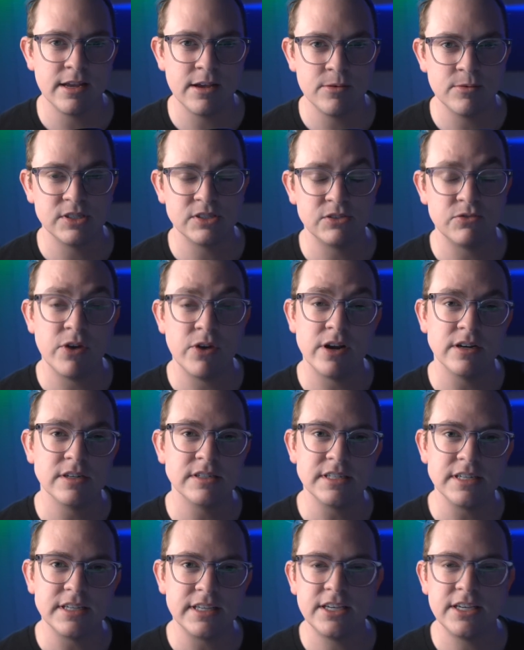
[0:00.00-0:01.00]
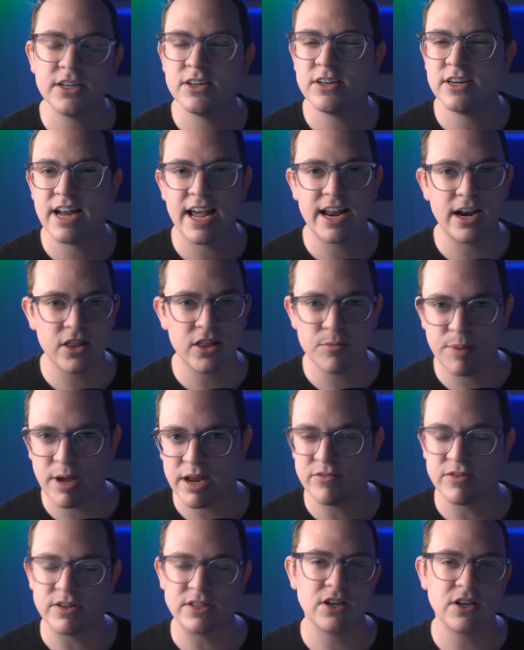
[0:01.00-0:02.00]
it was very secure and had all the
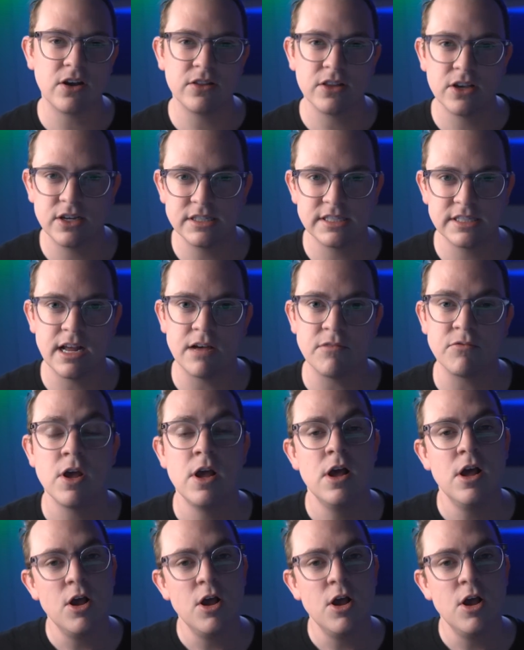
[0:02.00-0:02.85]
benefits, all the good stuff.